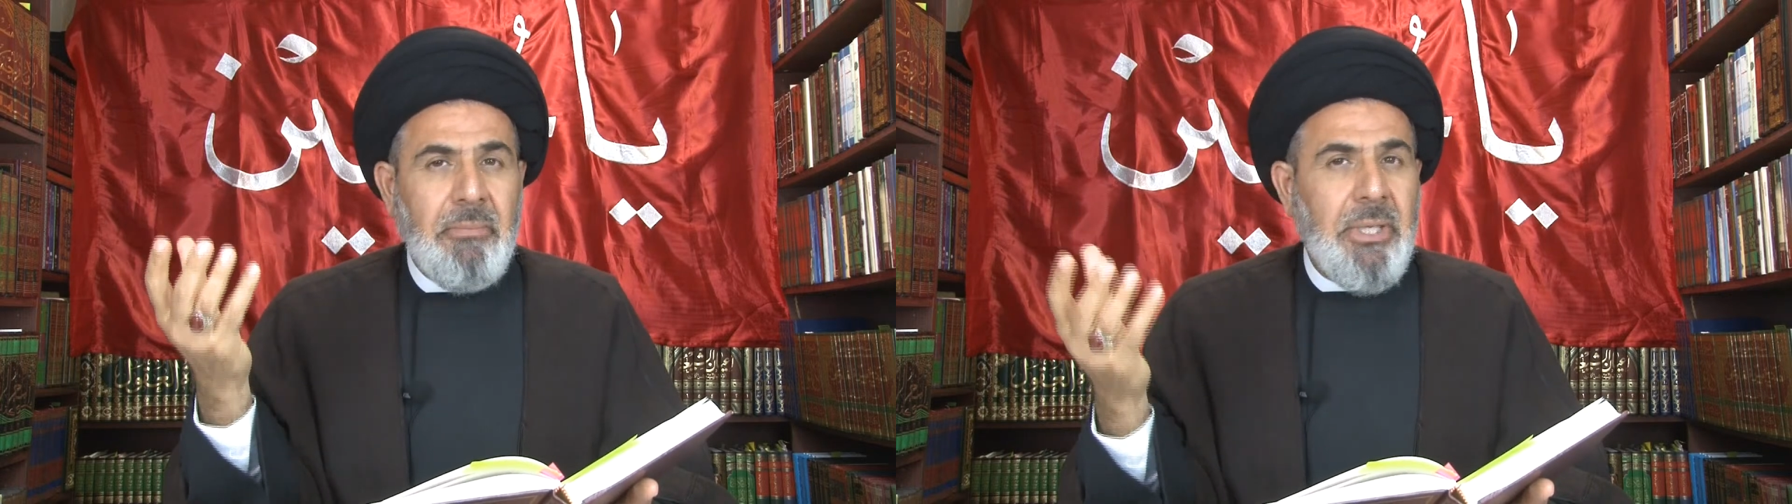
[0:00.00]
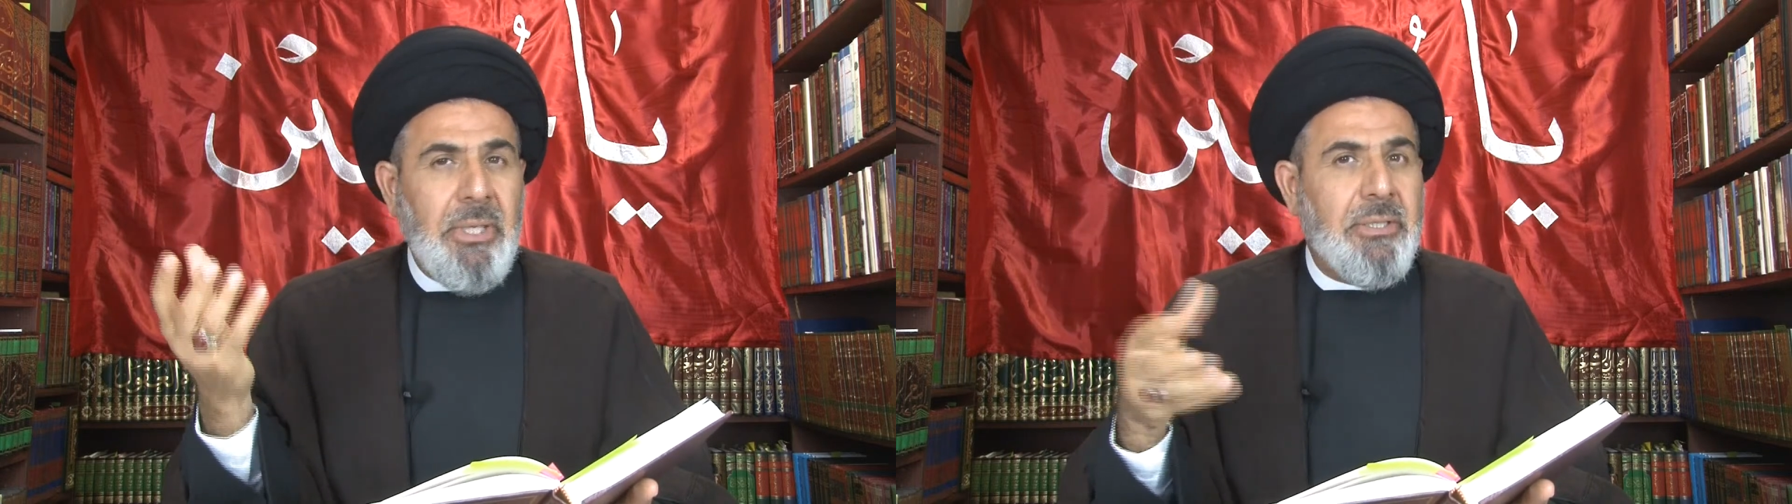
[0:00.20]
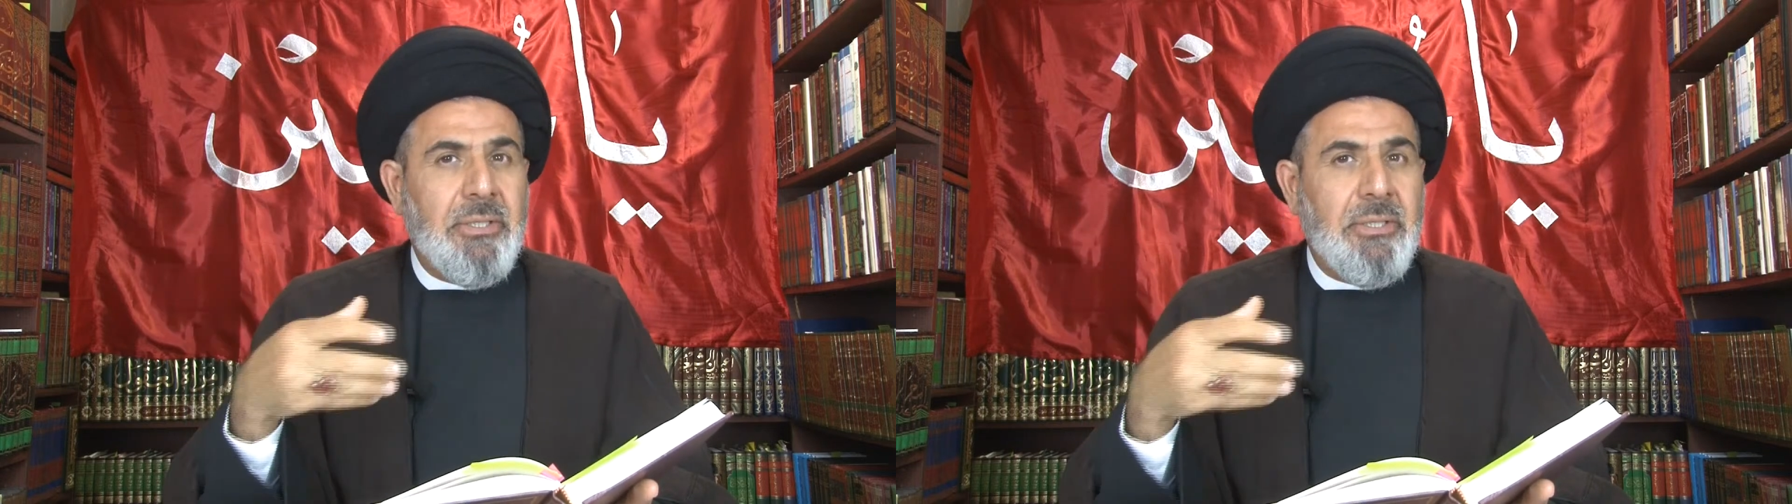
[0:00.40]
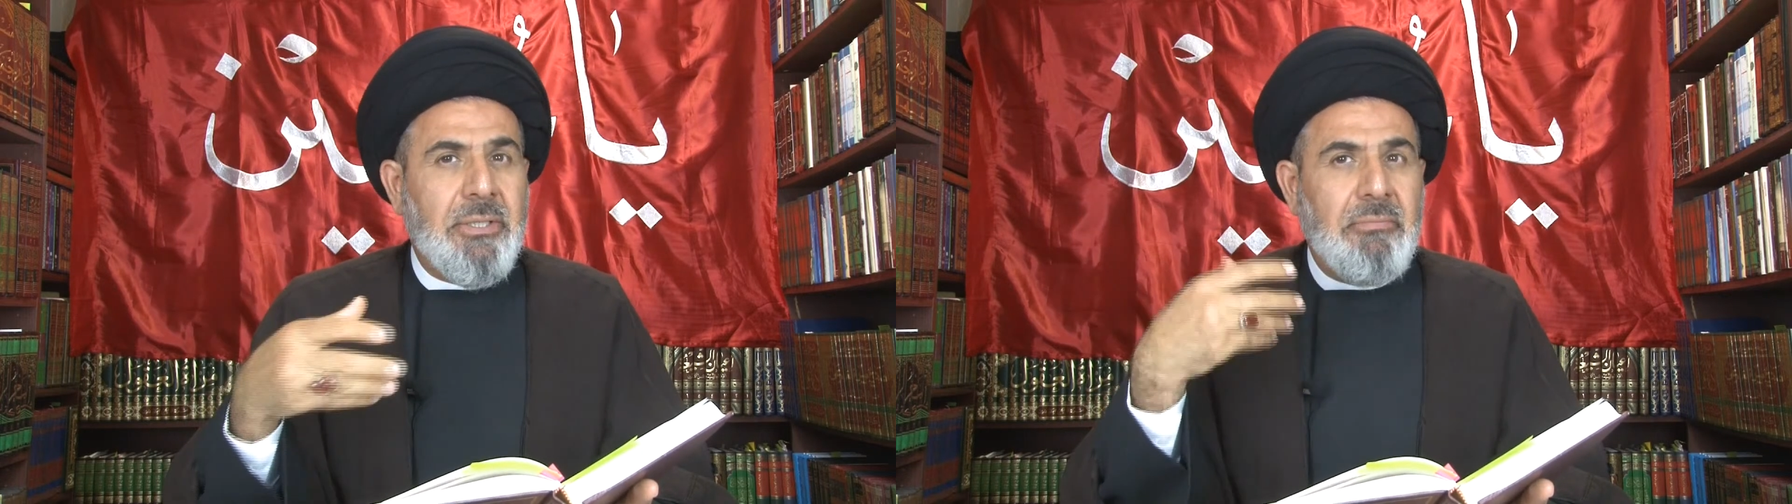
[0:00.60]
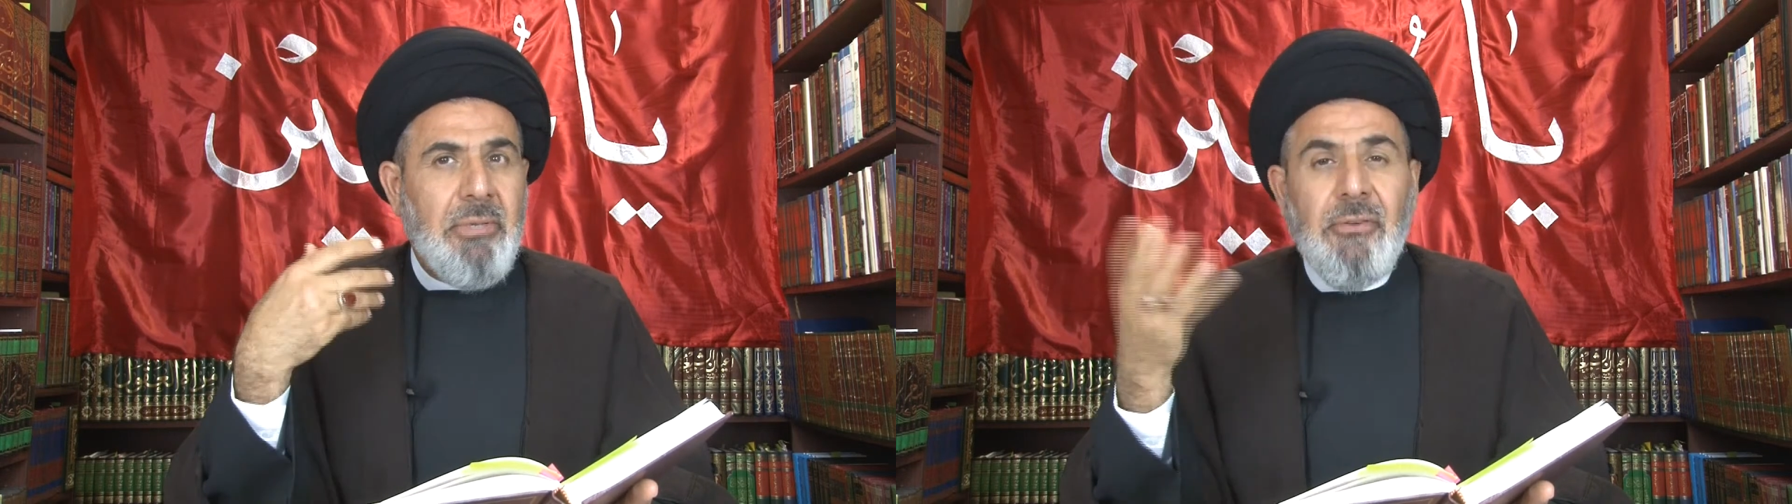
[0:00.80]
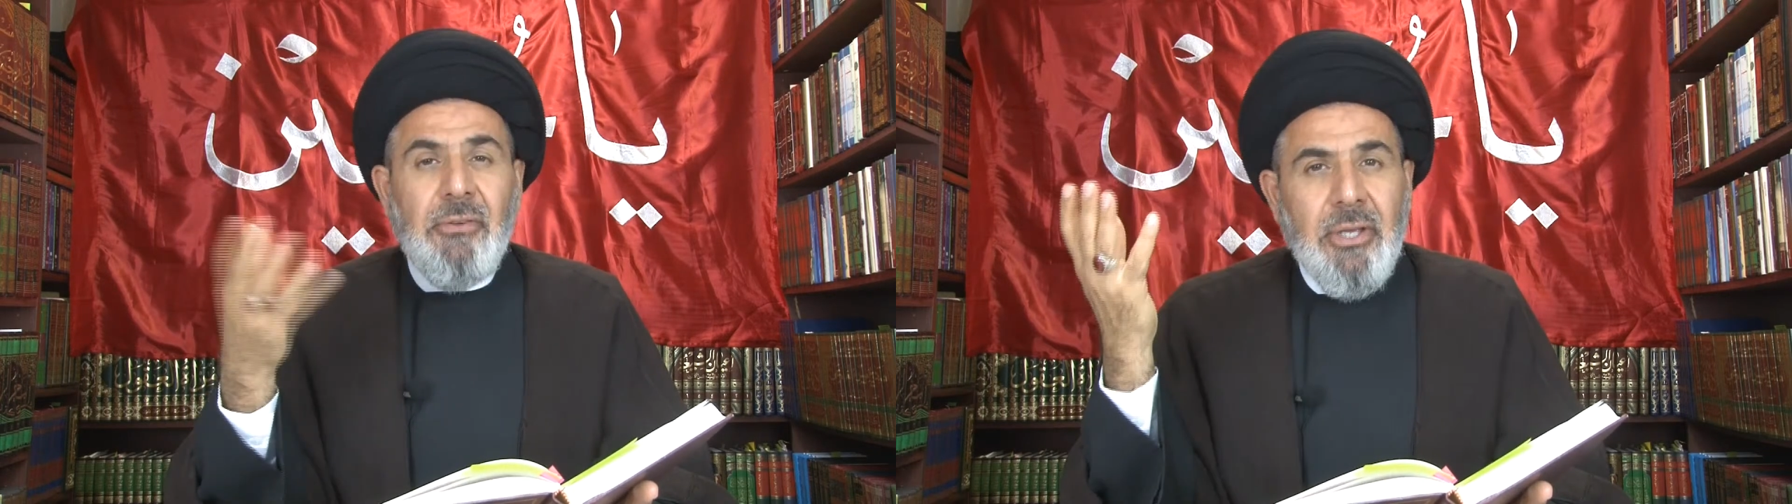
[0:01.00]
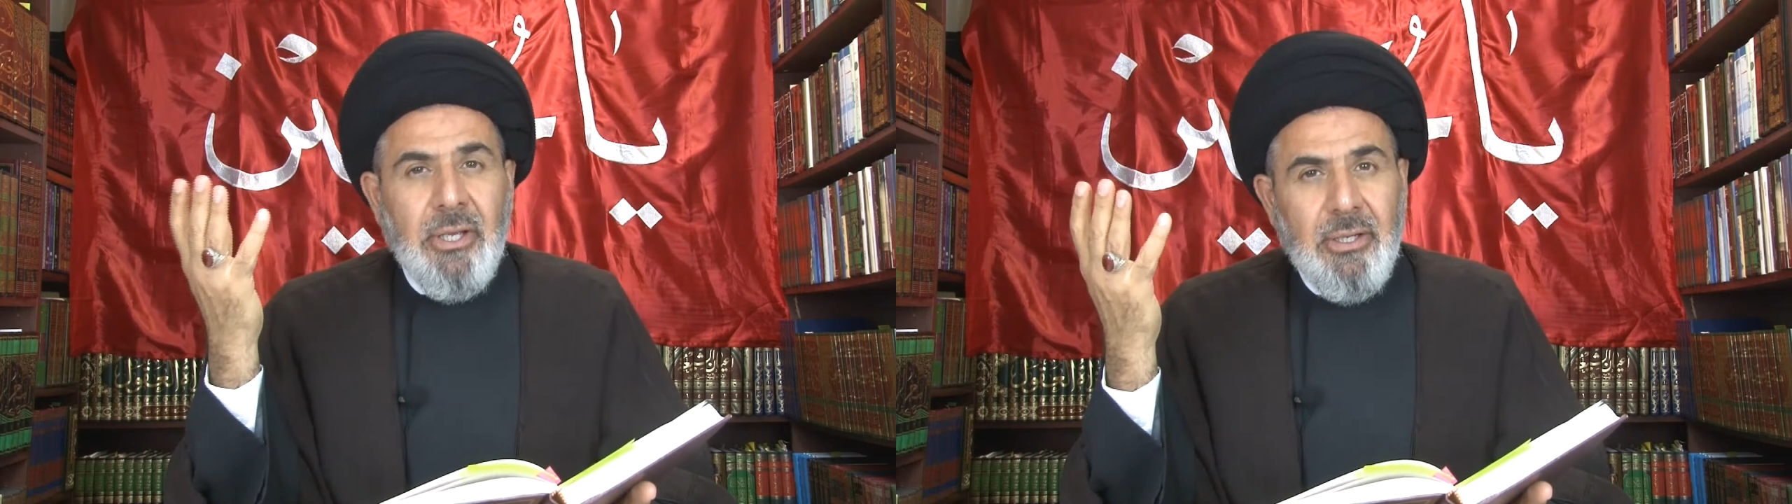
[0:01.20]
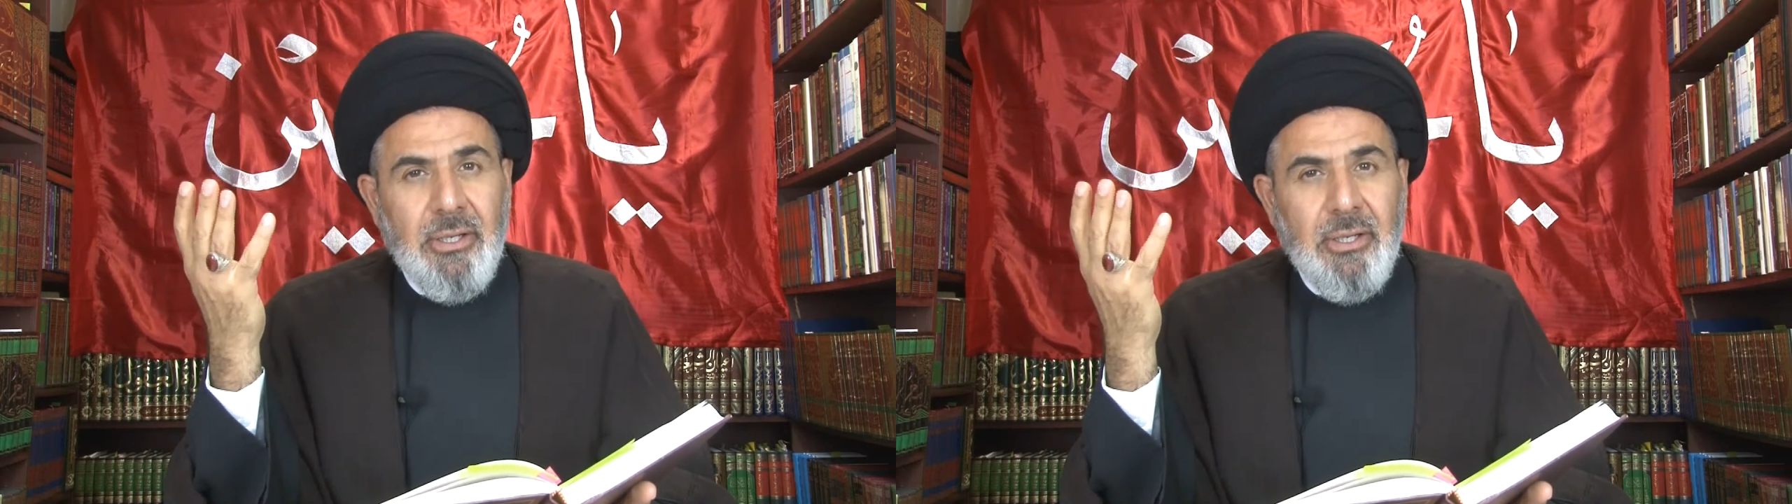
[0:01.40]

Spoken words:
means everything.